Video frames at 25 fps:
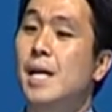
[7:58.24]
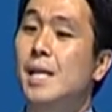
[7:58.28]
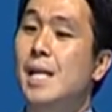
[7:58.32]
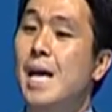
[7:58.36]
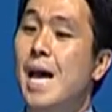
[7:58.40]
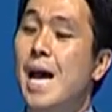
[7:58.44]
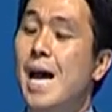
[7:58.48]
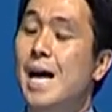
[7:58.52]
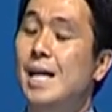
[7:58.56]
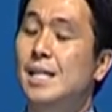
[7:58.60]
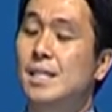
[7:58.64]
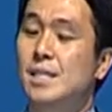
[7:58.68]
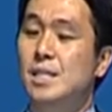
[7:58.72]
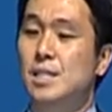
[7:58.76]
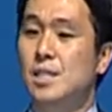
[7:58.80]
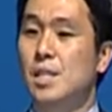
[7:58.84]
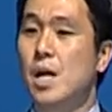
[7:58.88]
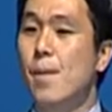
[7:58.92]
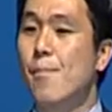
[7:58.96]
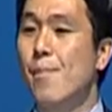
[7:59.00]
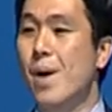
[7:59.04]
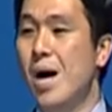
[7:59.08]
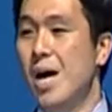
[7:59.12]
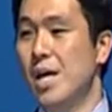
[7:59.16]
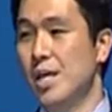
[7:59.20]
gari. And ask
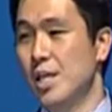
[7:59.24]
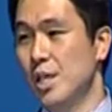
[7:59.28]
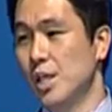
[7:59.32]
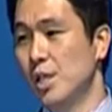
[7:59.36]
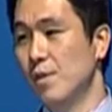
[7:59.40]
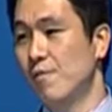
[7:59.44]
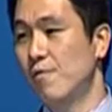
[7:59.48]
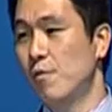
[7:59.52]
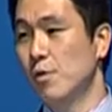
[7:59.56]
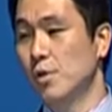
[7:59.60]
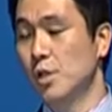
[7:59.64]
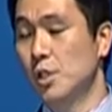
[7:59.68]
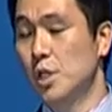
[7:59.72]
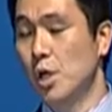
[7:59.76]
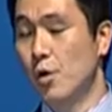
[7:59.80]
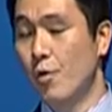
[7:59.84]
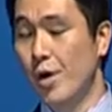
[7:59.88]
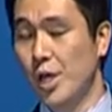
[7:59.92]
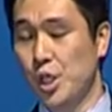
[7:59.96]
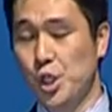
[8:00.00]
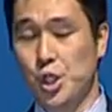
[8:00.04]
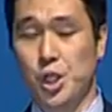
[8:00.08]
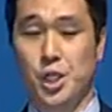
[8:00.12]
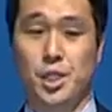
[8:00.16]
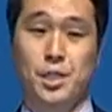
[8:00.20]
somebody for the
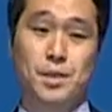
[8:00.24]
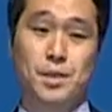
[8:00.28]
direction.